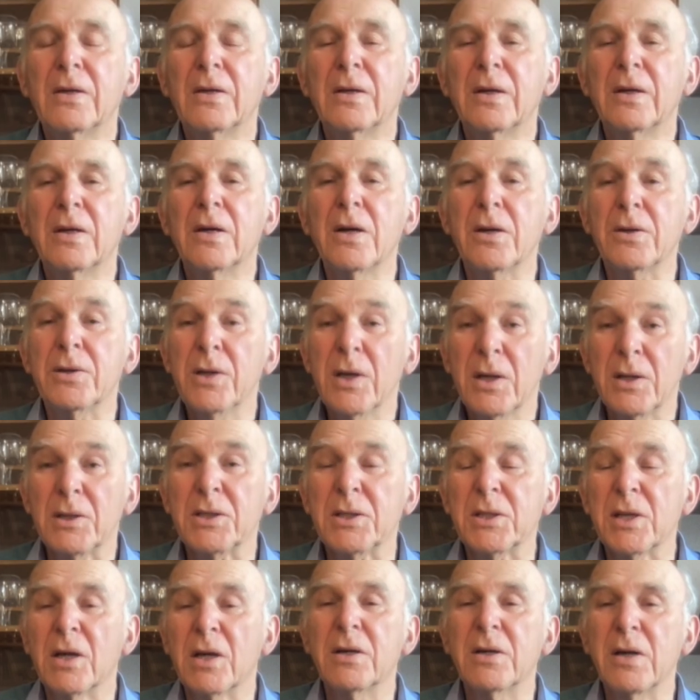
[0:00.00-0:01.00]

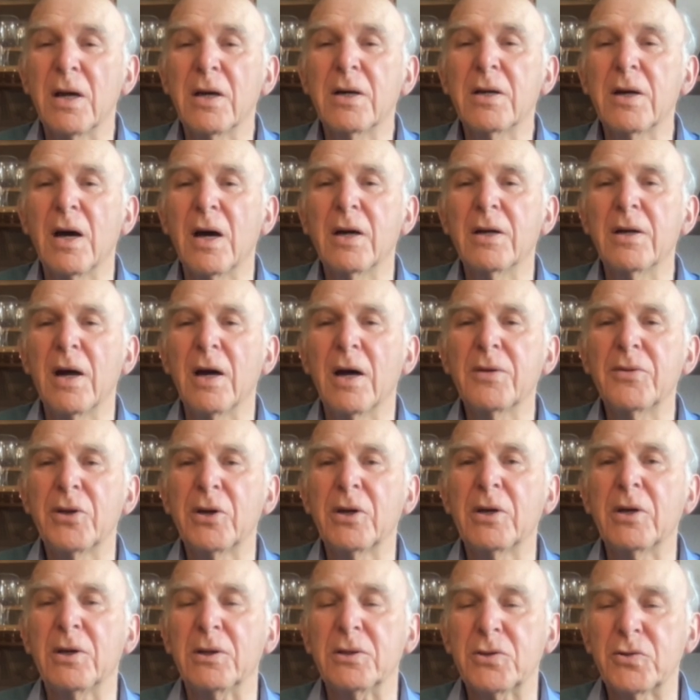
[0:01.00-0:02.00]
Yes, I
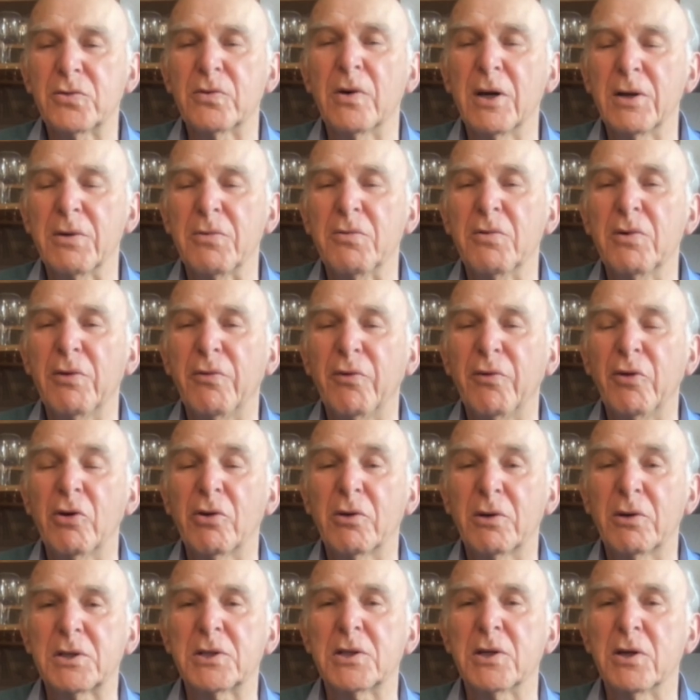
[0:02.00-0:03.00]
think it's right we focus